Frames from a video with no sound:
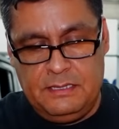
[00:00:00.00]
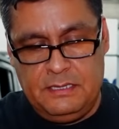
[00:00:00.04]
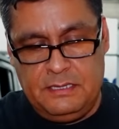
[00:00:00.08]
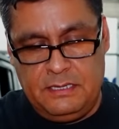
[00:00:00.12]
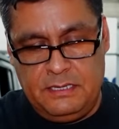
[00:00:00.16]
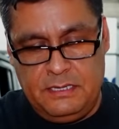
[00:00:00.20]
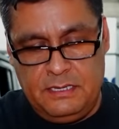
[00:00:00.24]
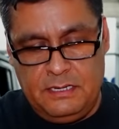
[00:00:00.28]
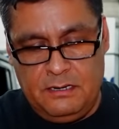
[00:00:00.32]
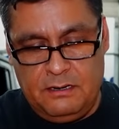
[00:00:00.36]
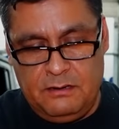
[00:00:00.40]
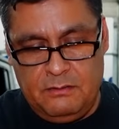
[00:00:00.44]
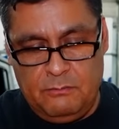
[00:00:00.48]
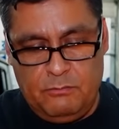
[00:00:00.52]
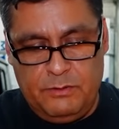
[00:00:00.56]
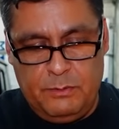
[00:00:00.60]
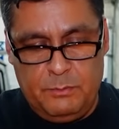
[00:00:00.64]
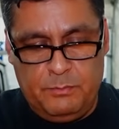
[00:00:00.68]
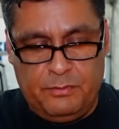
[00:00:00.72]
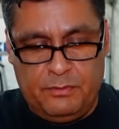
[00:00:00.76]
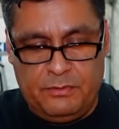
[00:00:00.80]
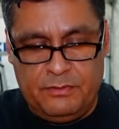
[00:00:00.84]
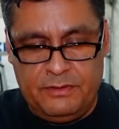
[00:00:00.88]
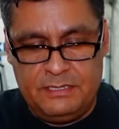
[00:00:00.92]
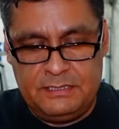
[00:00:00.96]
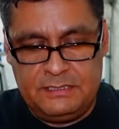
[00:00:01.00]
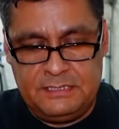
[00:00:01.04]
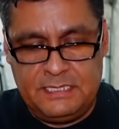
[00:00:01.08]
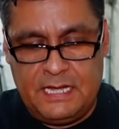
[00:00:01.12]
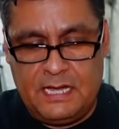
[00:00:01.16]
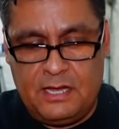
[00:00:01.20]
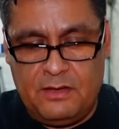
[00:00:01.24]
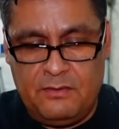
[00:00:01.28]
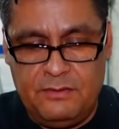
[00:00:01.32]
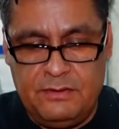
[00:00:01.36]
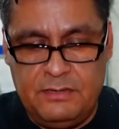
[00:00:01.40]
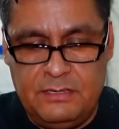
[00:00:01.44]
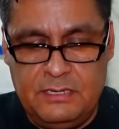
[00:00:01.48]
Here we pull this
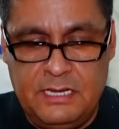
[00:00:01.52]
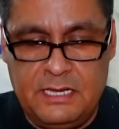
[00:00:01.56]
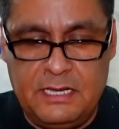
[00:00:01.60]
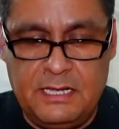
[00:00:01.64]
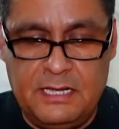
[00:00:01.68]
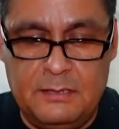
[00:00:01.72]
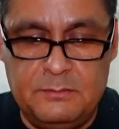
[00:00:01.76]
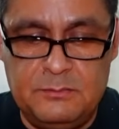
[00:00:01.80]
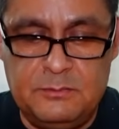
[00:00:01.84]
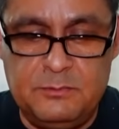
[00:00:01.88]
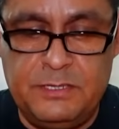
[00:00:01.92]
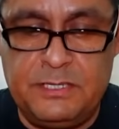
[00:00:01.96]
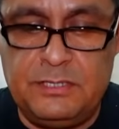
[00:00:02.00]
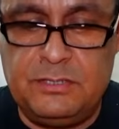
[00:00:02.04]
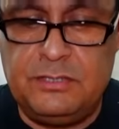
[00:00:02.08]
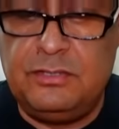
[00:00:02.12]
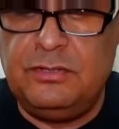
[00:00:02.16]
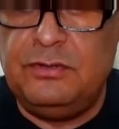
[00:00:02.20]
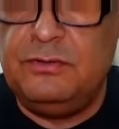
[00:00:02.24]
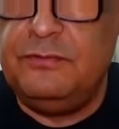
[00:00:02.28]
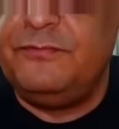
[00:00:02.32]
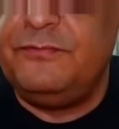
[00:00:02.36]
out and it comes with two